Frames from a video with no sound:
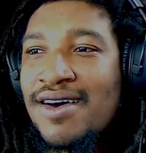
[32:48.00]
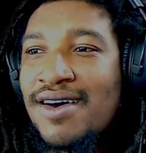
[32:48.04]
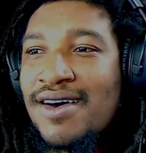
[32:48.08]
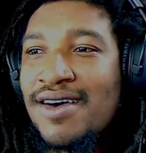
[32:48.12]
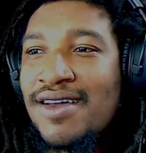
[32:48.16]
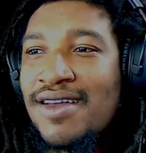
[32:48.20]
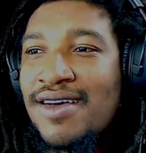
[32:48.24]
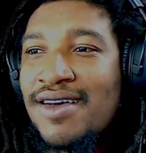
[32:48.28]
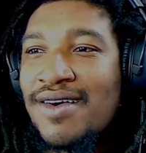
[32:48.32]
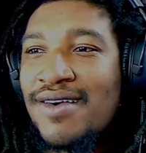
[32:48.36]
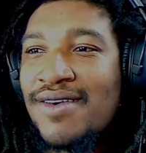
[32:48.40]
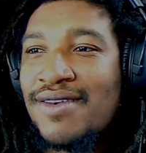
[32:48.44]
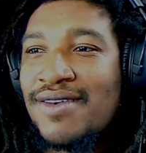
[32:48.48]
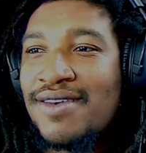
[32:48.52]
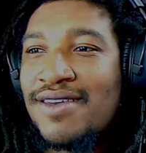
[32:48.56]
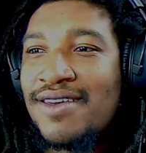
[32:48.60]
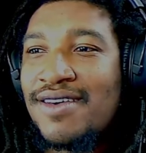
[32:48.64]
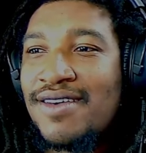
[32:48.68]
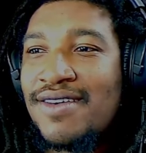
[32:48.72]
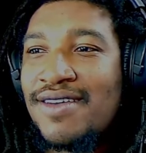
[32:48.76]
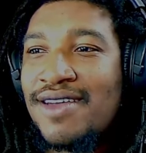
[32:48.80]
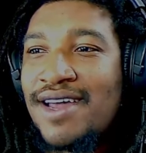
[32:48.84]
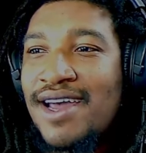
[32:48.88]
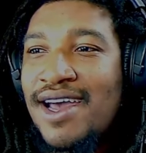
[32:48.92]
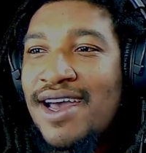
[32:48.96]
don't
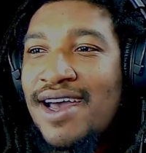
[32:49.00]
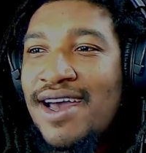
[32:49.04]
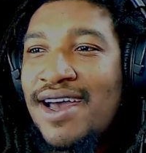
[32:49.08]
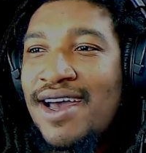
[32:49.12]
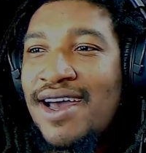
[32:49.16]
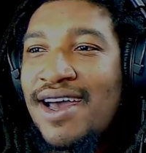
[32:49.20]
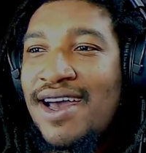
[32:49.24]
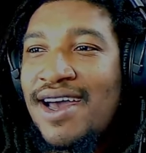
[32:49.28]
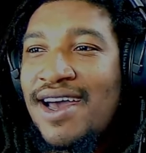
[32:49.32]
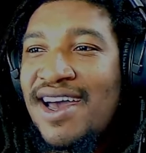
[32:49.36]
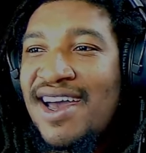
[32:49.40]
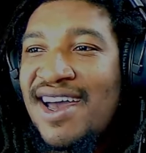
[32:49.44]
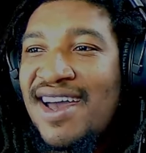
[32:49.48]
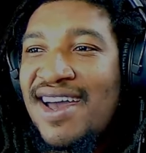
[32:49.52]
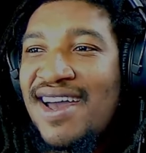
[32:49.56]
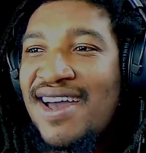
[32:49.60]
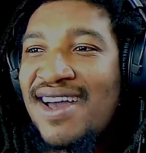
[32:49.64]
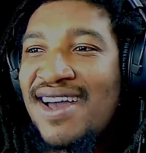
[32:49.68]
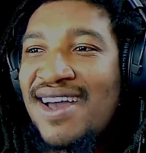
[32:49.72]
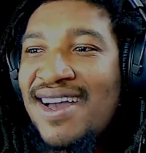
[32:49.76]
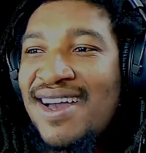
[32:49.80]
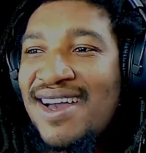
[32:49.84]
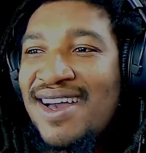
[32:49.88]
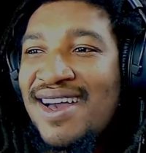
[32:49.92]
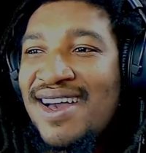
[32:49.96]
do that.
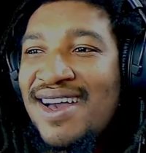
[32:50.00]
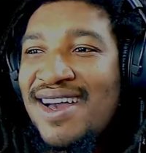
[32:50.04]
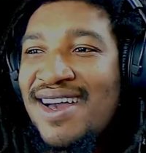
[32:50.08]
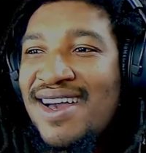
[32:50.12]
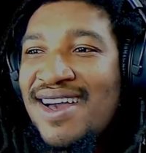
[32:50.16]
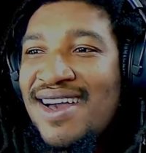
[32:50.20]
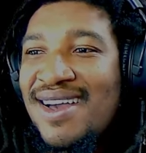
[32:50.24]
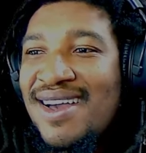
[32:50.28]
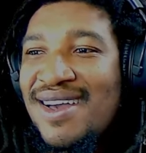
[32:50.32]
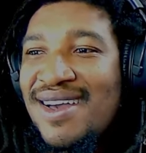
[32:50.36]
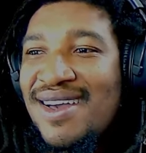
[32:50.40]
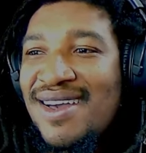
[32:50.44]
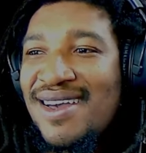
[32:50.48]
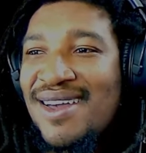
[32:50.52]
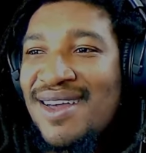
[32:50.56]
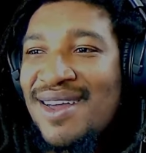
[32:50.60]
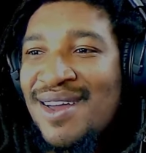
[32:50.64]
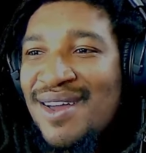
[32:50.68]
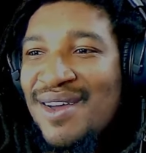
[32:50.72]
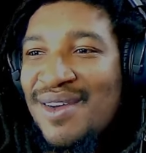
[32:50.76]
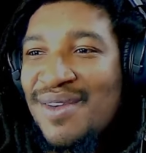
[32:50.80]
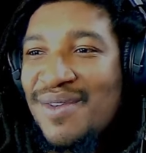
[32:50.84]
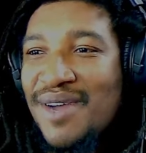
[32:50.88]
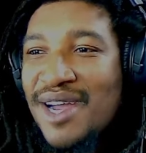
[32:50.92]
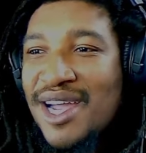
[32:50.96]

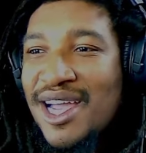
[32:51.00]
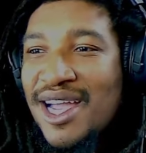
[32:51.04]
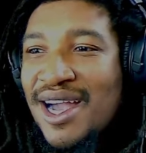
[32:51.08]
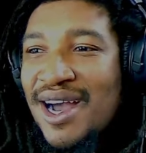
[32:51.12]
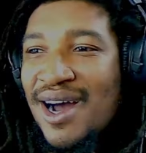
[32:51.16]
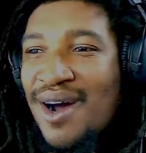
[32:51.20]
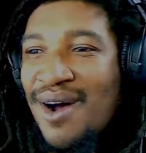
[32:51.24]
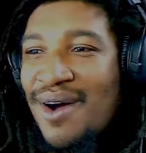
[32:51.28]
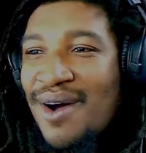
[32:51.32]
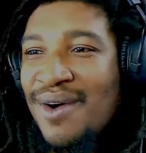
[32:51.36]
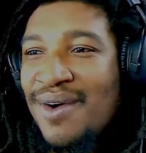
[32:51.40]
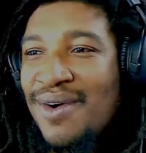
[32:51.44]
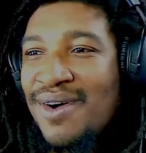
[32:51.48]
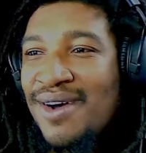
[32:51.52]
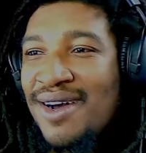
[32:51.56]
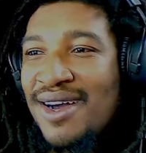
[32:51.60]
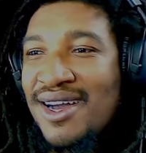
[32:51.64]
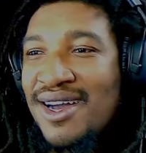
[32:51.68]
Here we go.